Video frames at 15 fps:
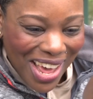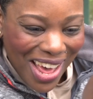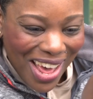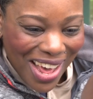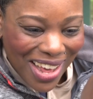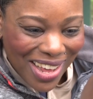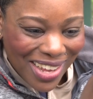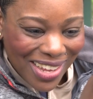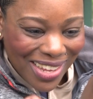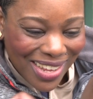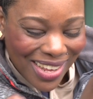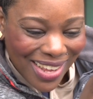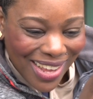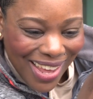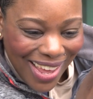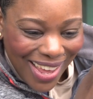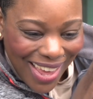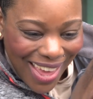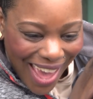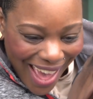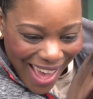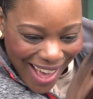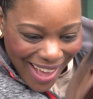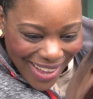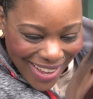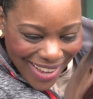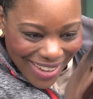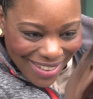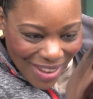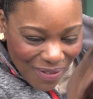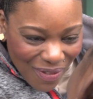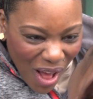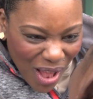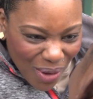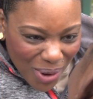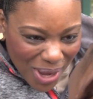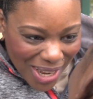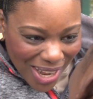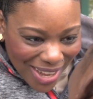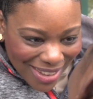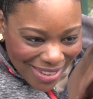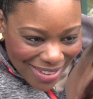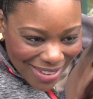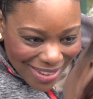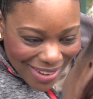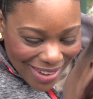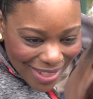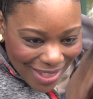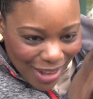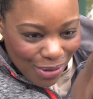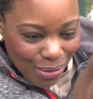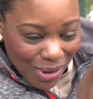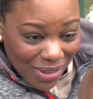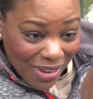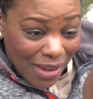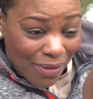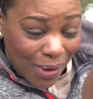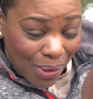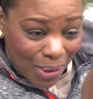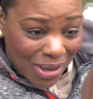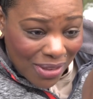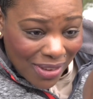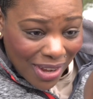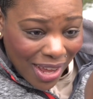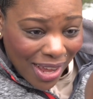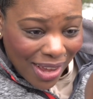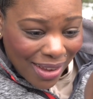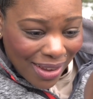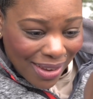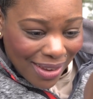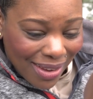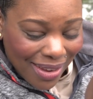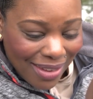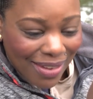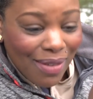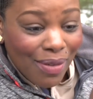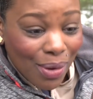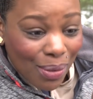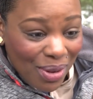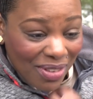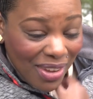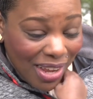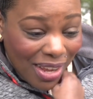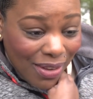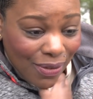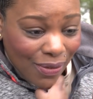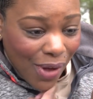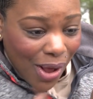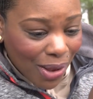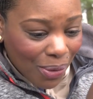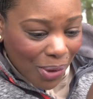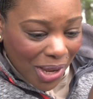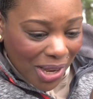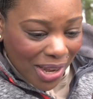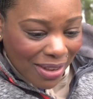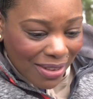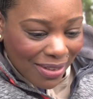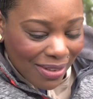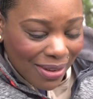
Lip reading: is definitely not being surrounded by family members and the peers, her age group.